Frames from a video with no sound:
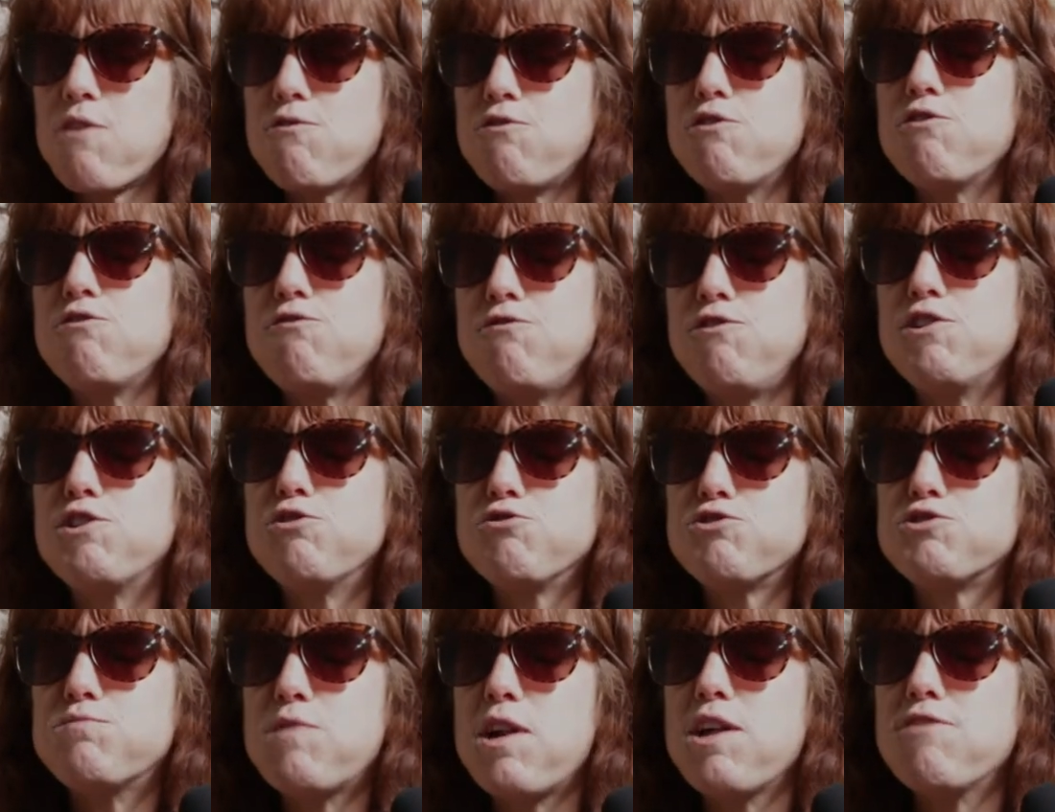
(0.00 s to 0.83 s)

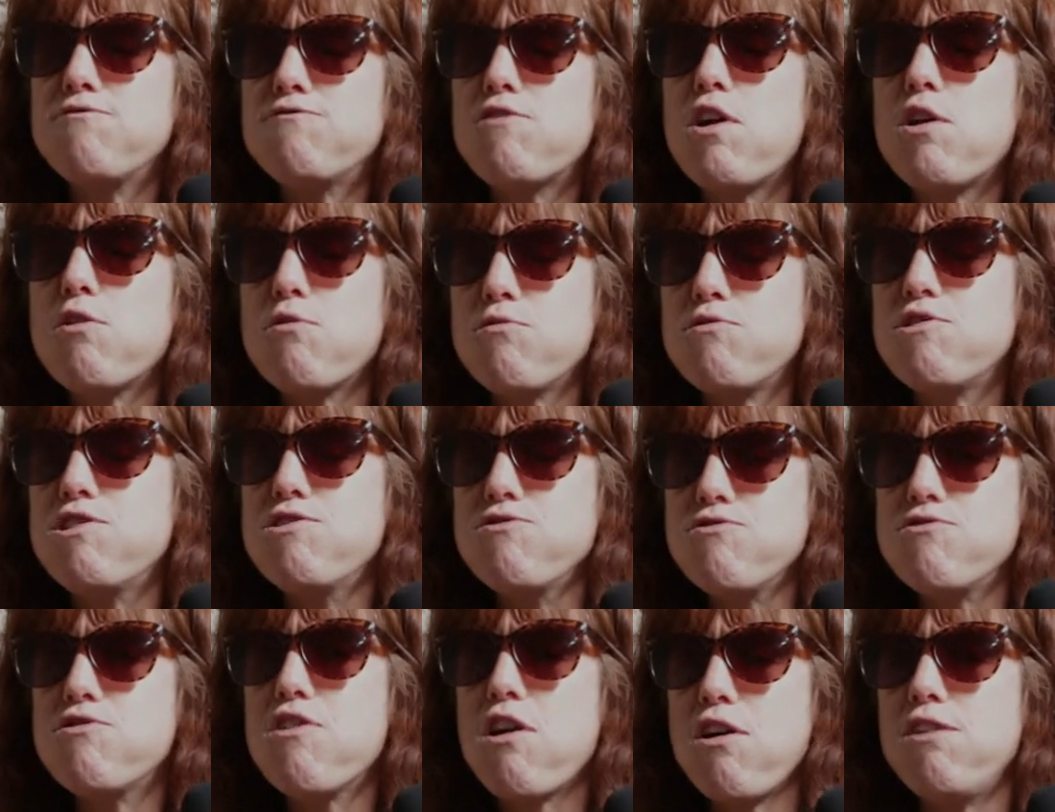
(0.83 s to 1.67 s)
fulfills my role
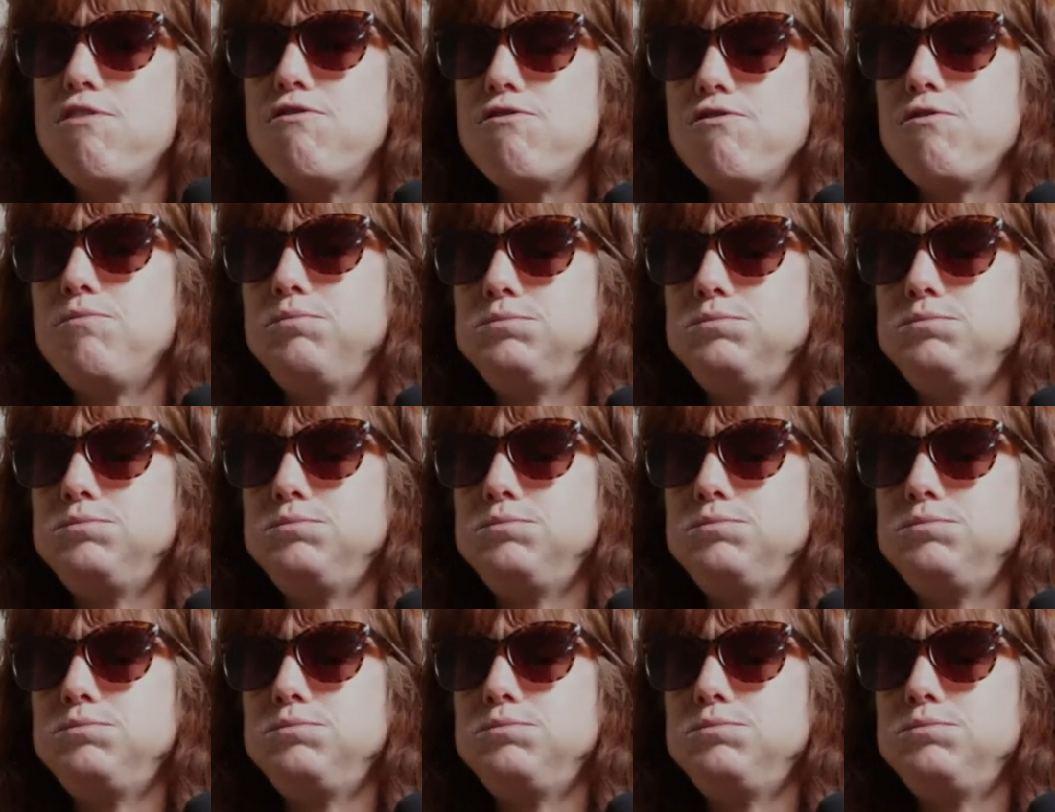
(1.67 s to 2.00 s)
in life.